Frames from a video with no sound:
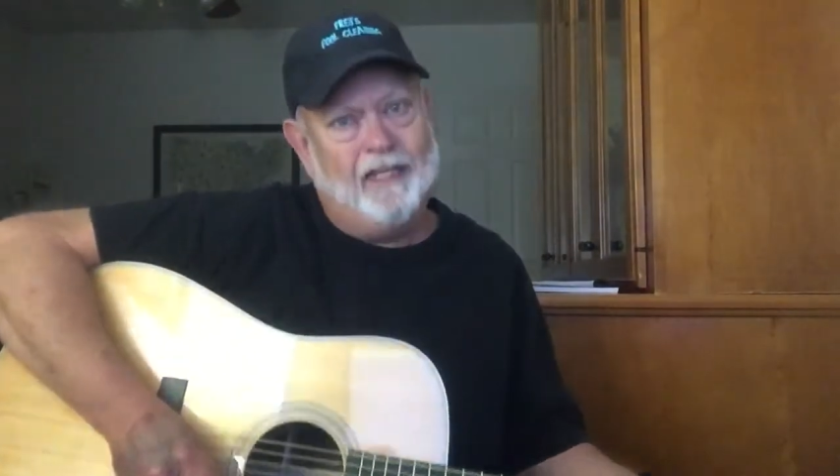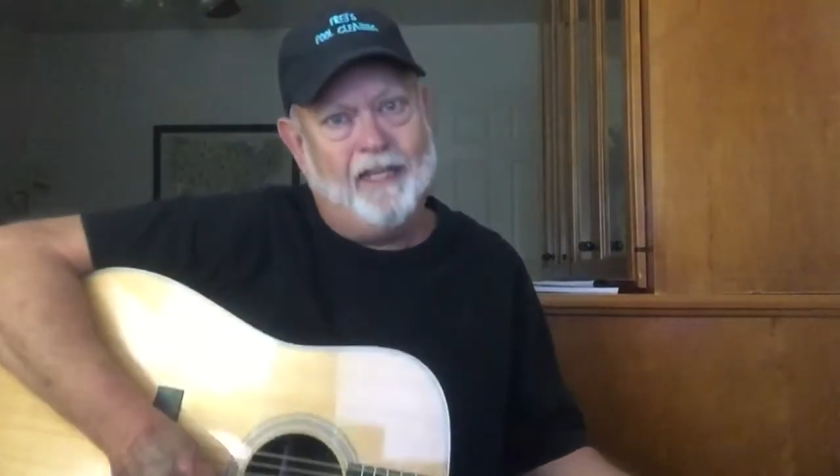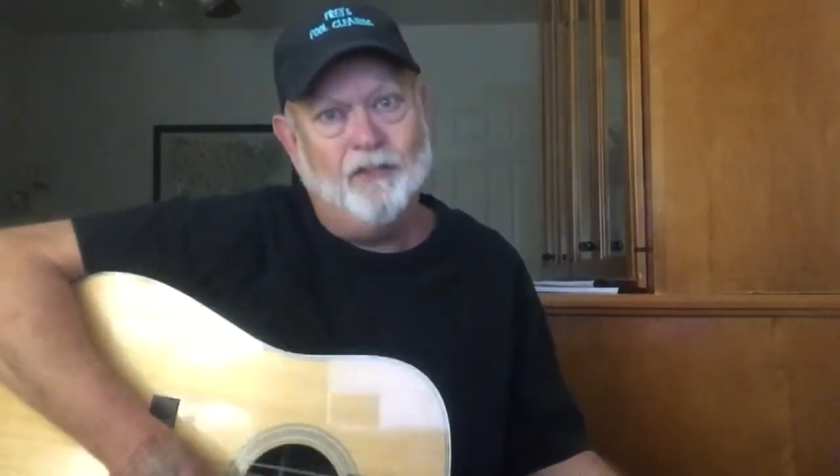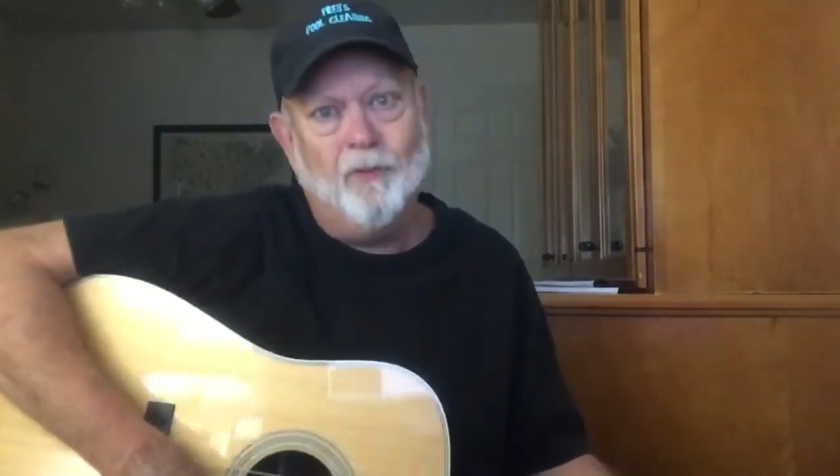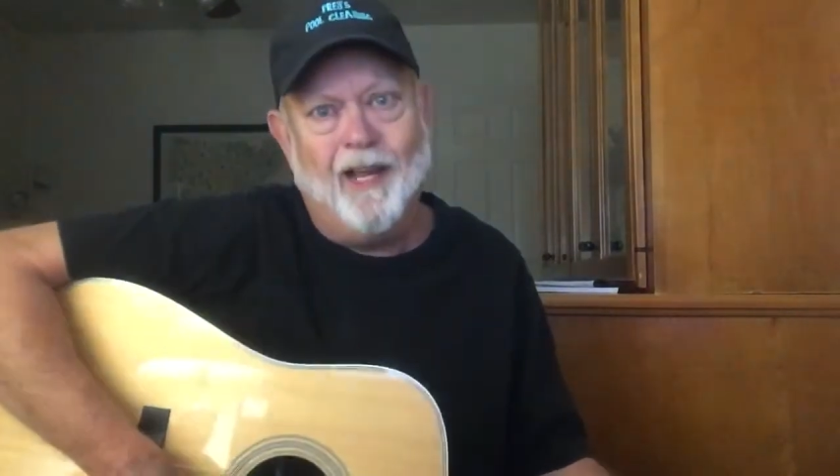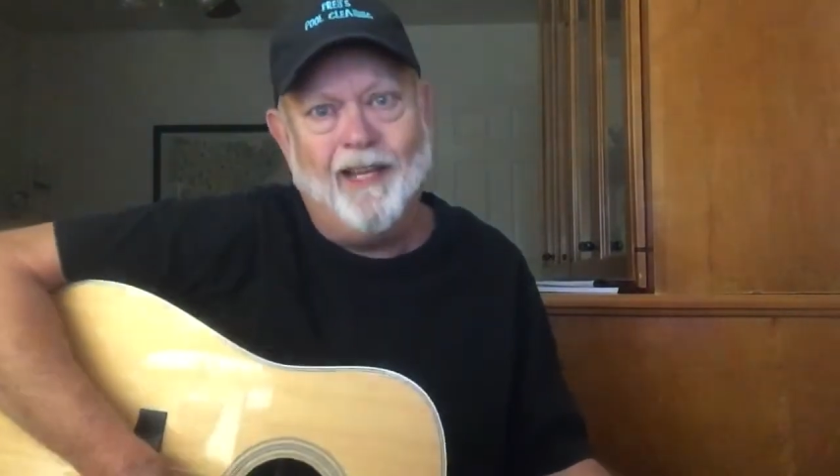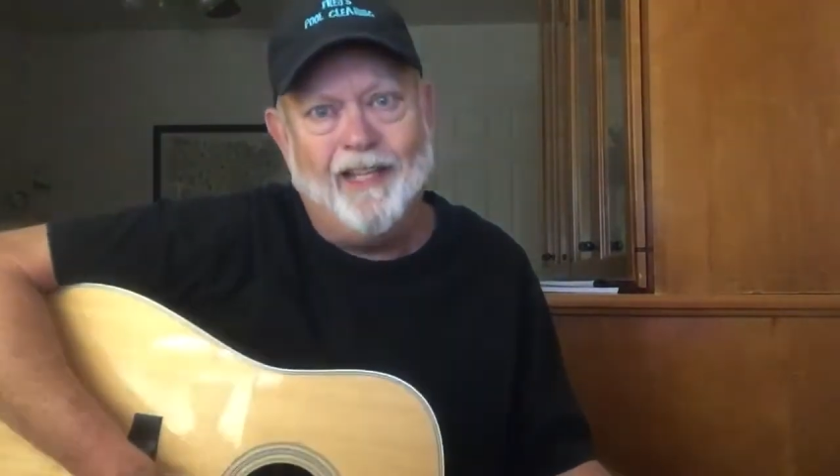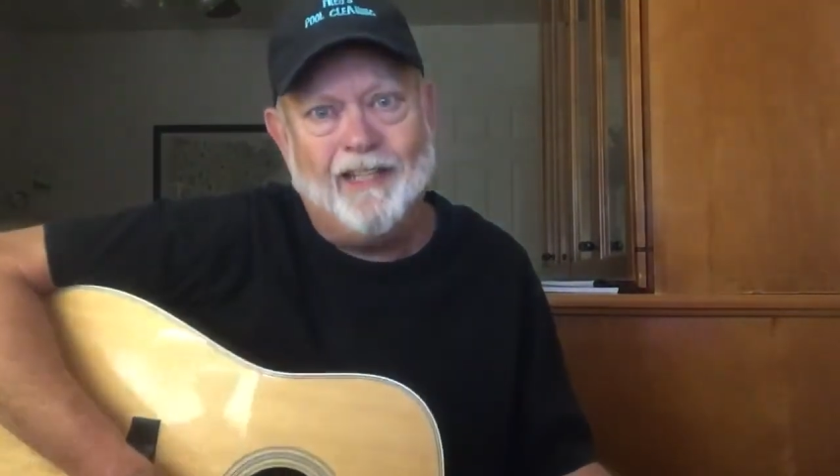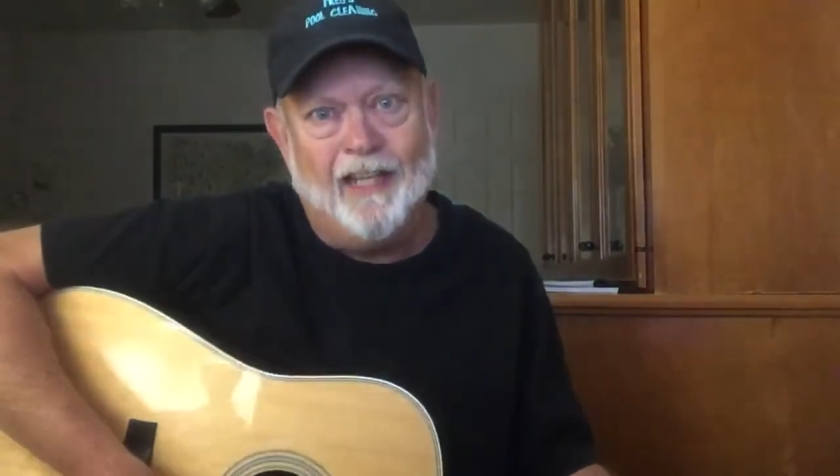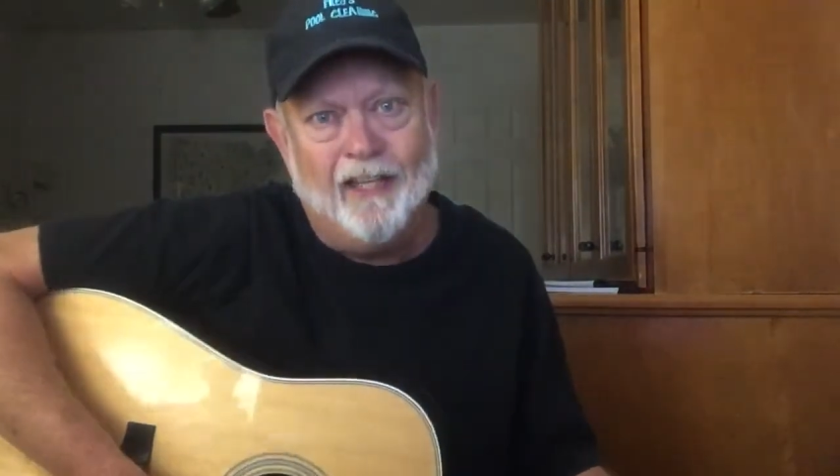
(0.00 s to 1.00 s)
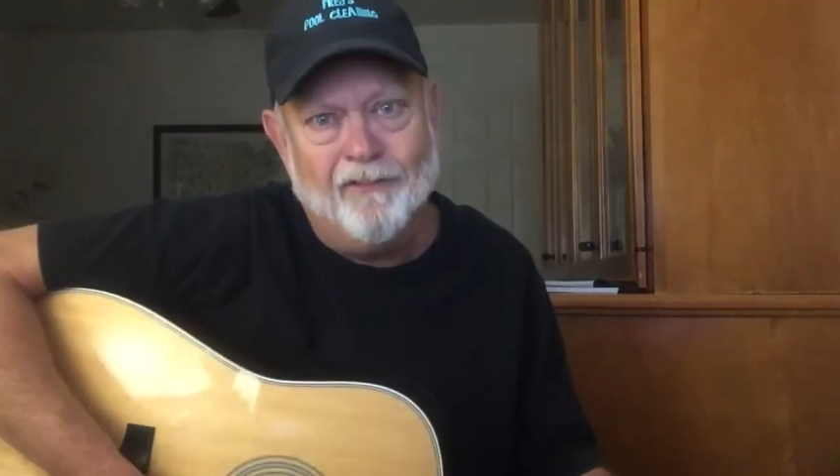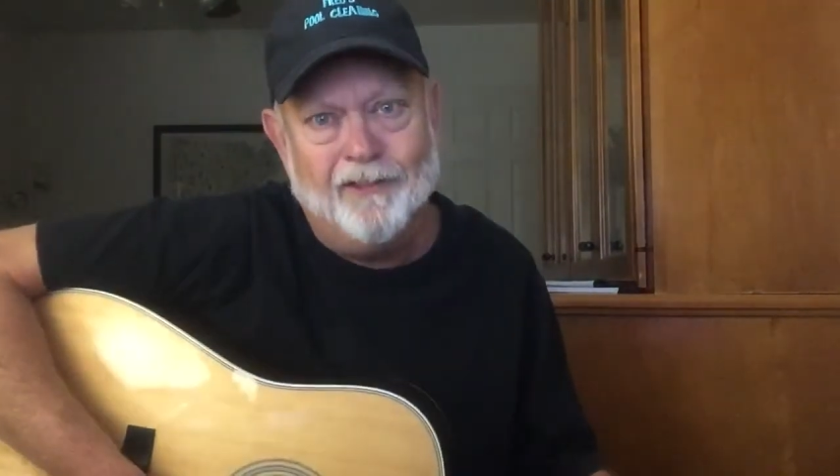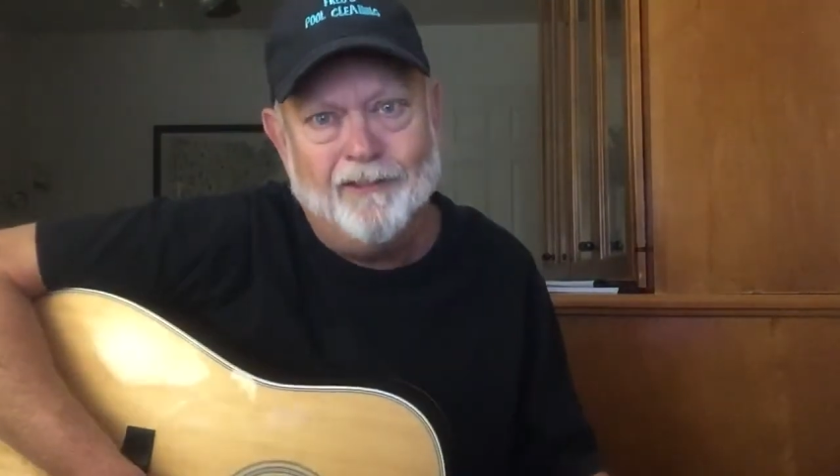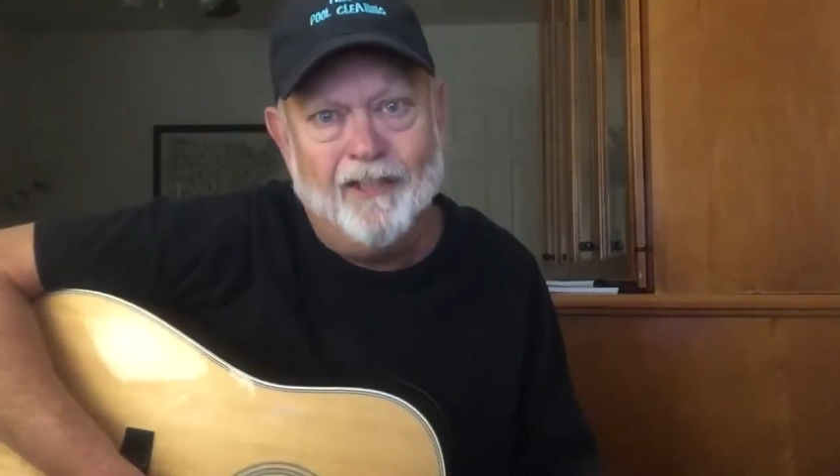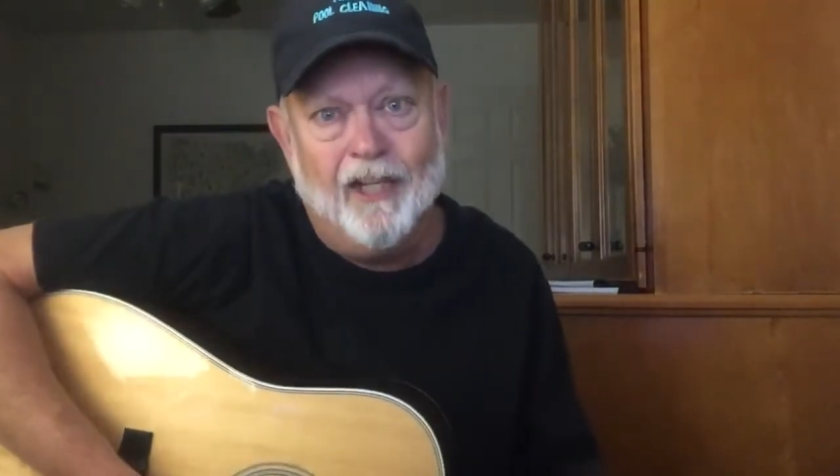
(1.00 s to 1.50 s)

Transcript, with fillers: That is when I get to heaven.